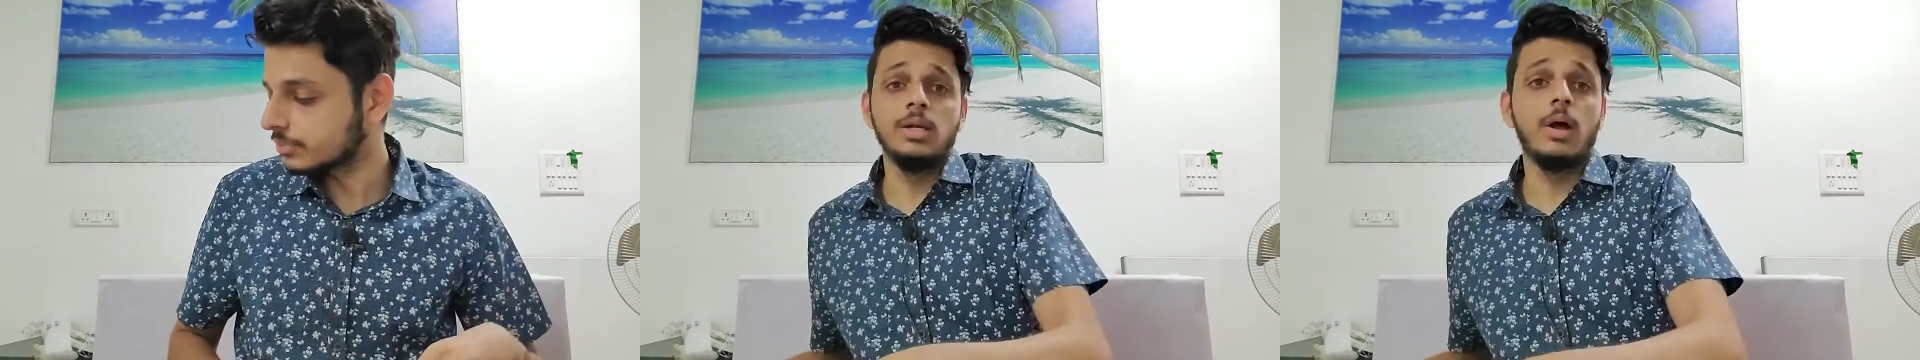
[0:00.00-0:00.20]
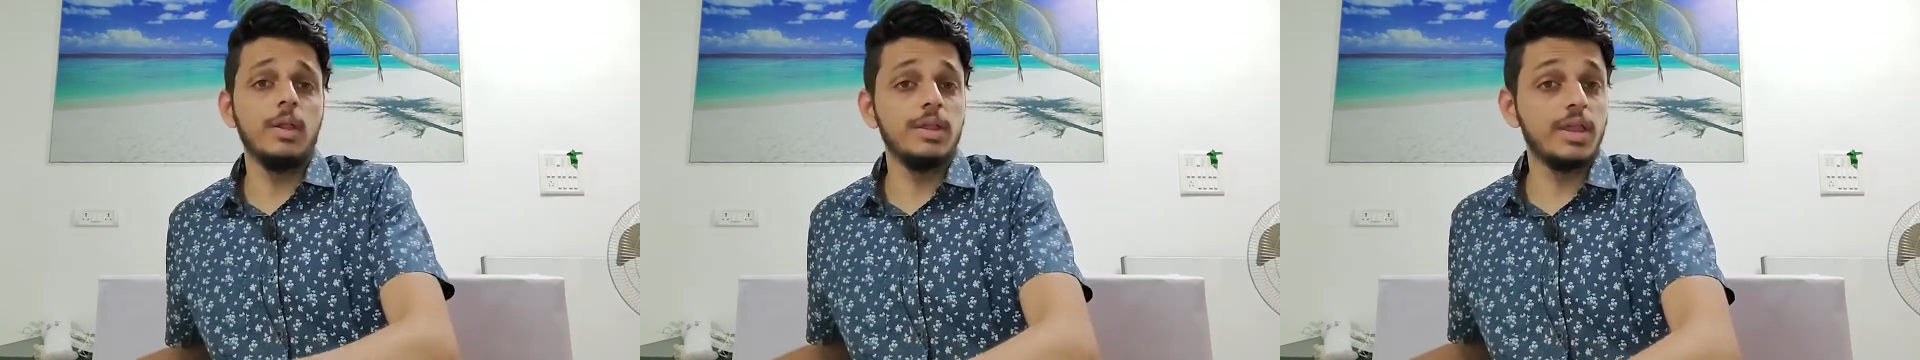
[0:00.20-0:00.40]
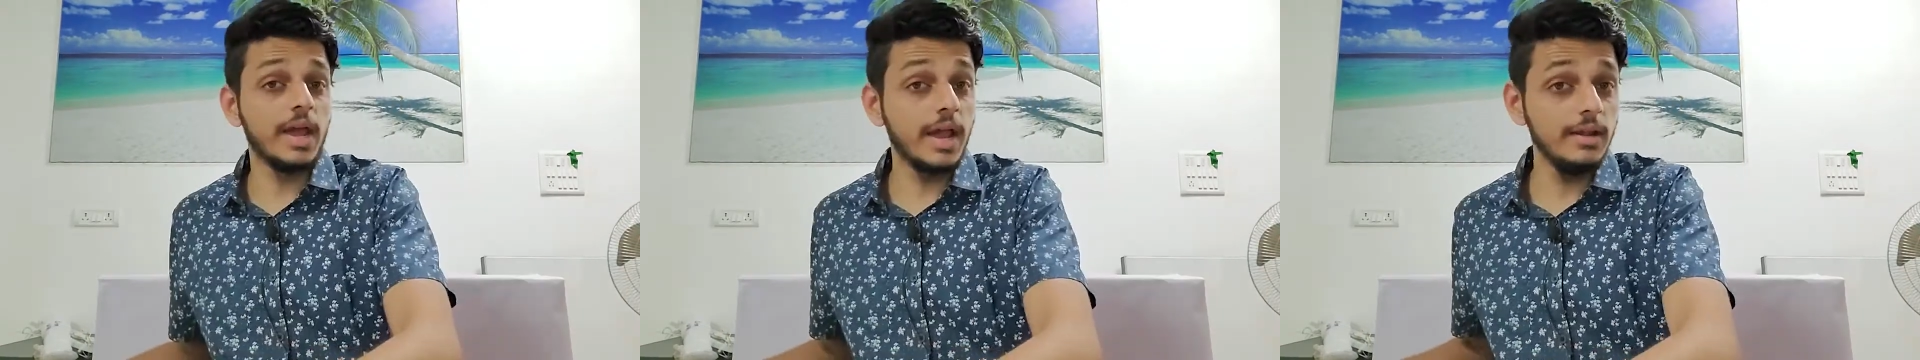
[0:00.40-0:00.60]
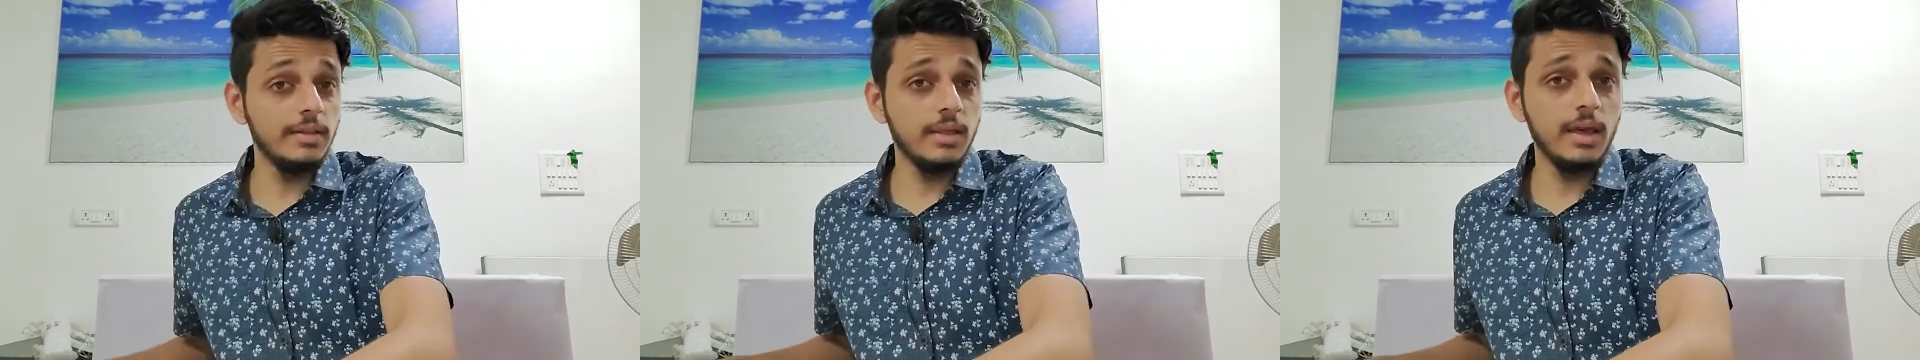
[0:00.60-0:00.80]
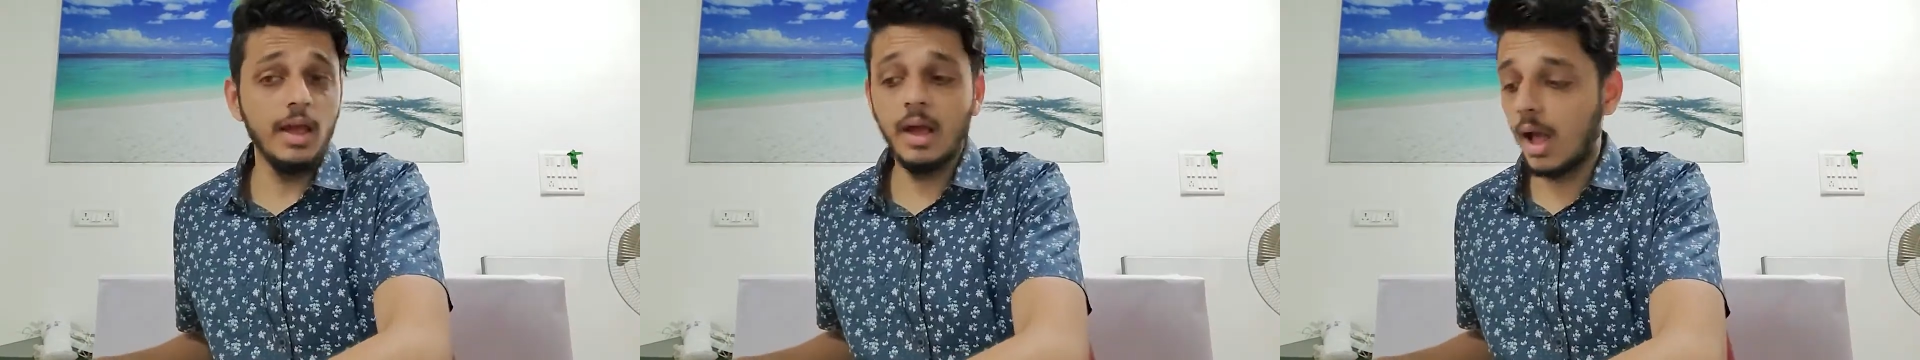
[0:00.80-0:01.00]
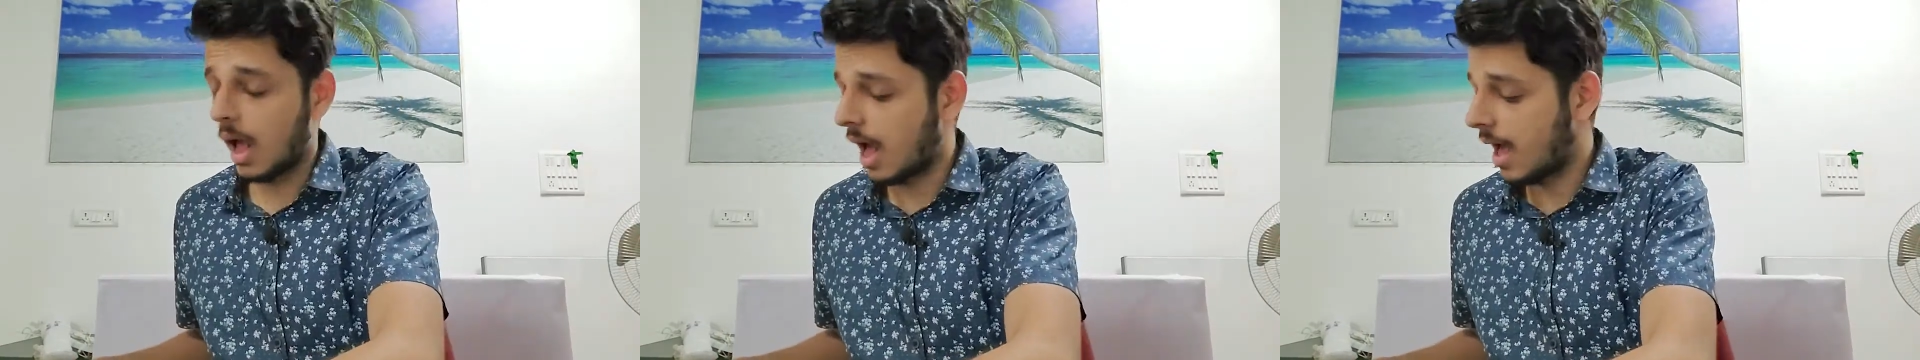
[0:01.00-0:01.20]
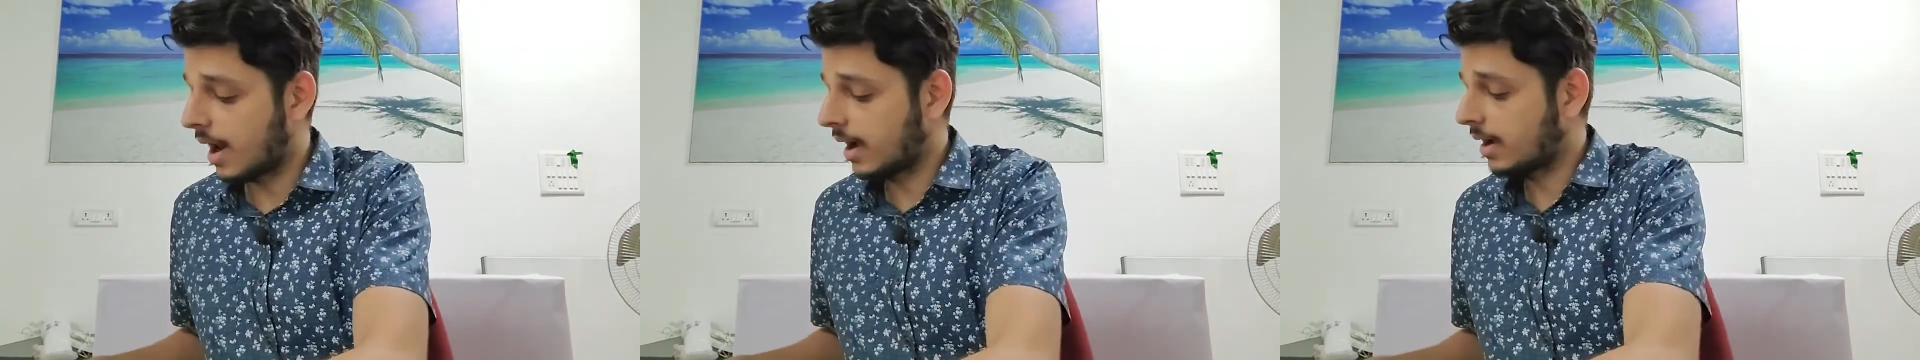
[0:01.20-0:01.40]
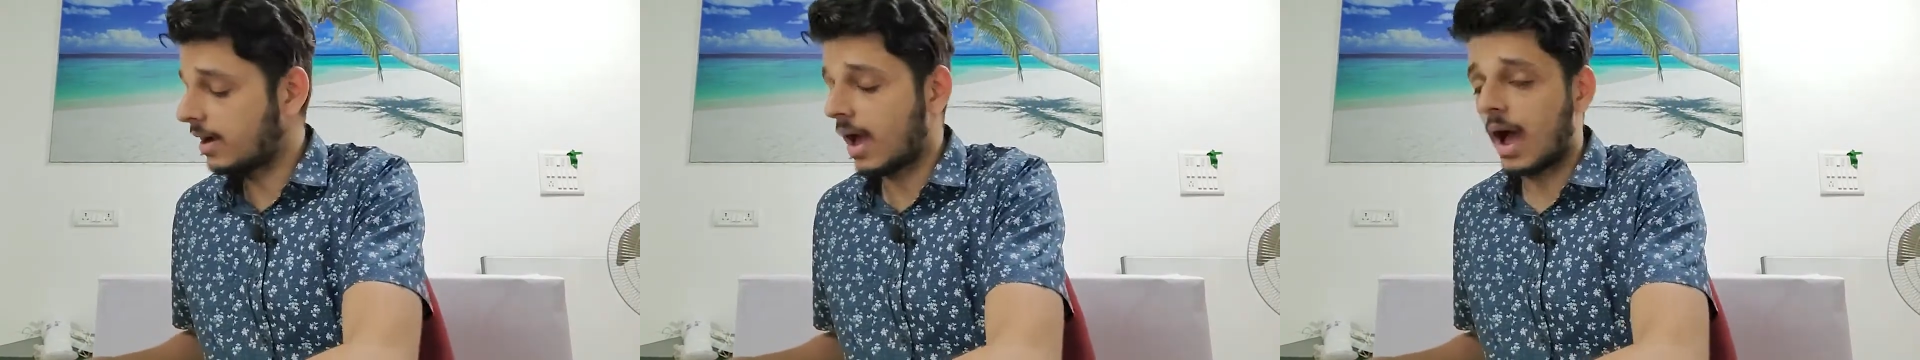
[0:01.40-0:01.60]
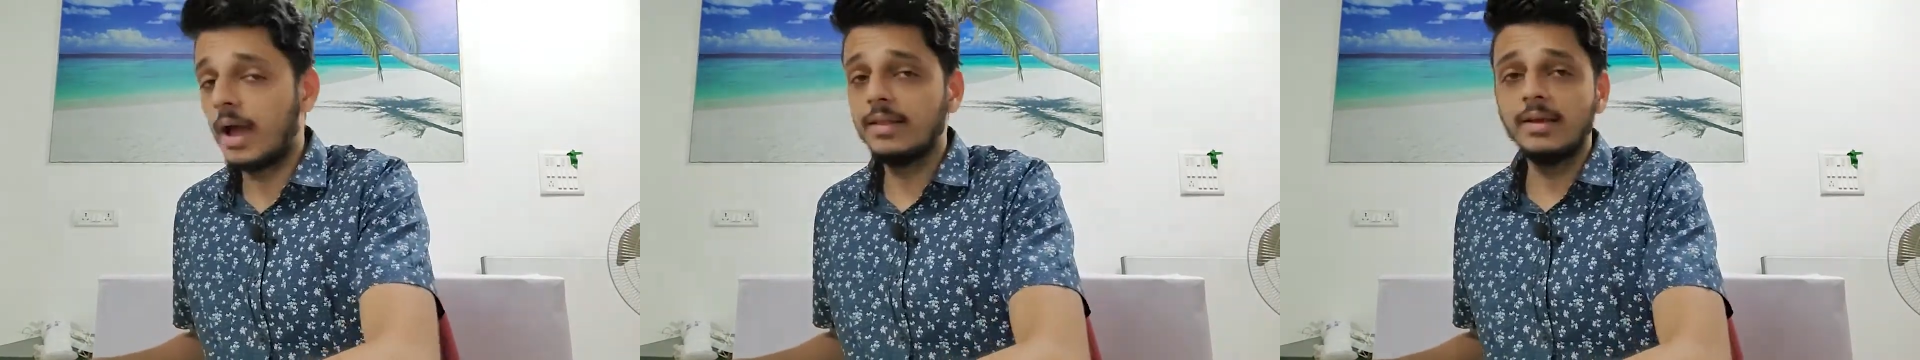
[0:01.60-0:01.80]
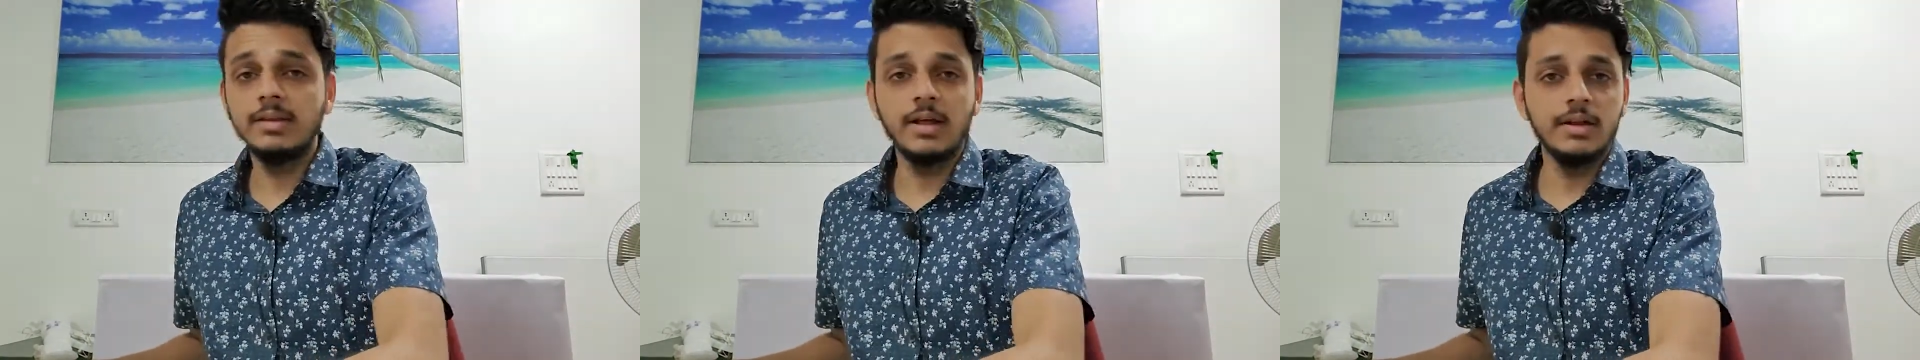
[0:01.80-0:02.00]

Now, the second thing, and I think